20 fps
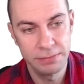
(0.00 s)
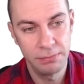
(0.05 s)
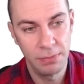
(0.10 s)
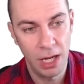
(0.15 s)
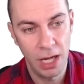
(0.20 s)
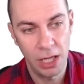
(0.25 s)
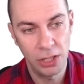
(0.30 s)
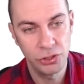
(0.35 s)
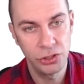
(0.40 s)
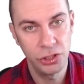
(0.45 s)

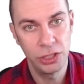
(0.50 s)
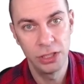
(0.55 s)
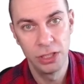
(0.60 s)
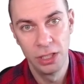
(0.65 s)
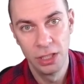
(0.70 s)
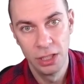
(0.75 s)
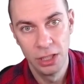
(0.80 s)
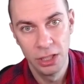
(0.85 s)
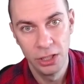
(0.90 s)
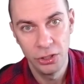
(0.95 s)
margin,
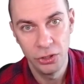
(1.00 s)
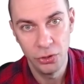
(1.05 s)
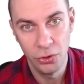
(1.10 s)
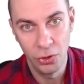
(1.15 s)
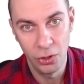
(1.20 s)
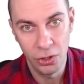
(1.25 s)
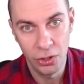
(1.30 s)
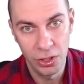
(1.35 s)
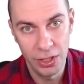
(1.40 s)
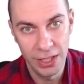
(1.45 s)

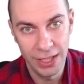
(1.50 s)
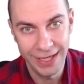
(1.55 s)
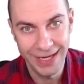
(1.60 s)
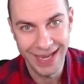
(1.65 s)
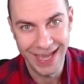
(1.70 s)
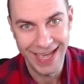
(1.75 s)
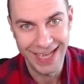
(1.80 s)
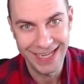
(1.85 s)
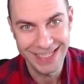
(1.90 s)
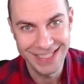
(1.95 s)
you're gonna
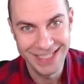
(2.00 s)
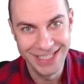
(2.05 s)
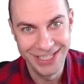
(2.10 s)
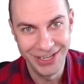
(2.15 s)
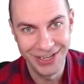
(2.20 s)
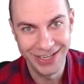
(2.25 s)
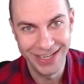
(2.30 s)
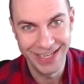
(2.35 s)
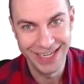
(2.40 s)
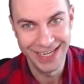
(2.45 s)
get
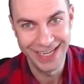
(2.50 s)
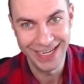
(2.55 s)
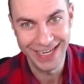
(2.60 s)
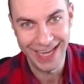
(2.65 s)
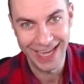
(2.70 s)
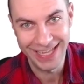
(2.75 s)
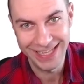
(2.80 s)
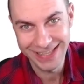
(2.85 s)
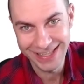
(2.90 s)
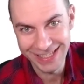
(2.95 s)

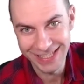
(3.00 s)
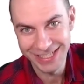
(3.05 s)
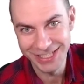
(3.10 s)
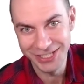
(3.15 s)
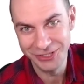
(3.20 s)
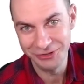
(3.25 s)
the